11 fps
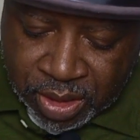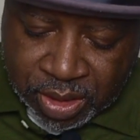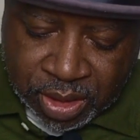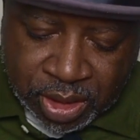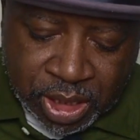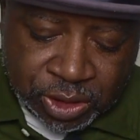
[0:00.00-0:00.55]

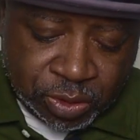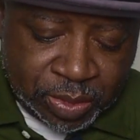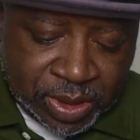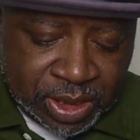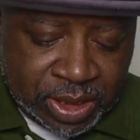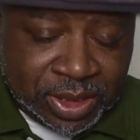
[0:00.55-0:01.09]
the country of
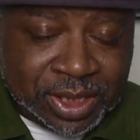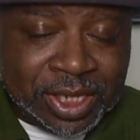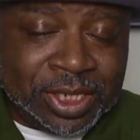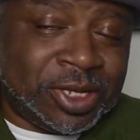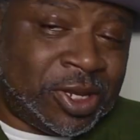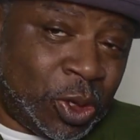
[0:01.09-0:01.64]
Belize
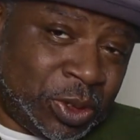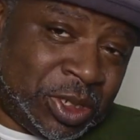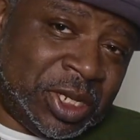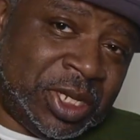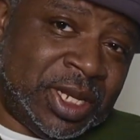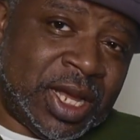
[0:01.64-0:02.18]
is close
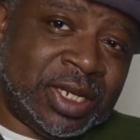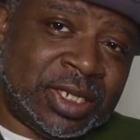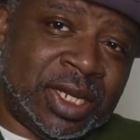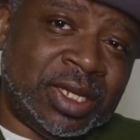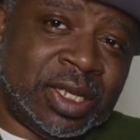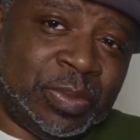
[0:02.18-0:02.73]
to the United
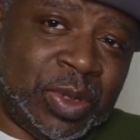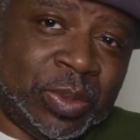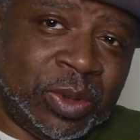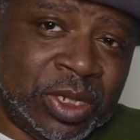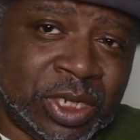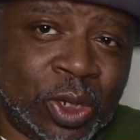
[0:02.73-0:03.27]
States than
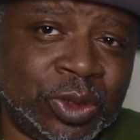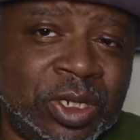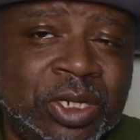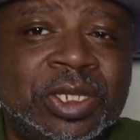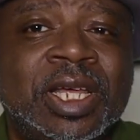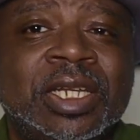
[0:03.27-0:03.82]
people. It's closer to
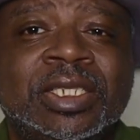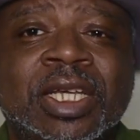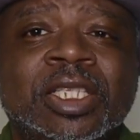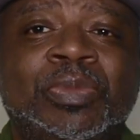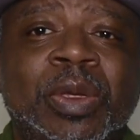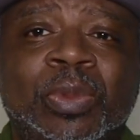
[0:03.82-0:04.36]
the United States
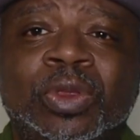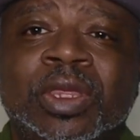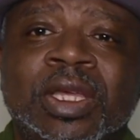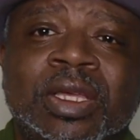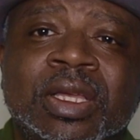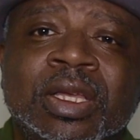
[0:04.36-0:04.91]
than people
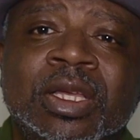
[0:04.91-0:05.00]
think.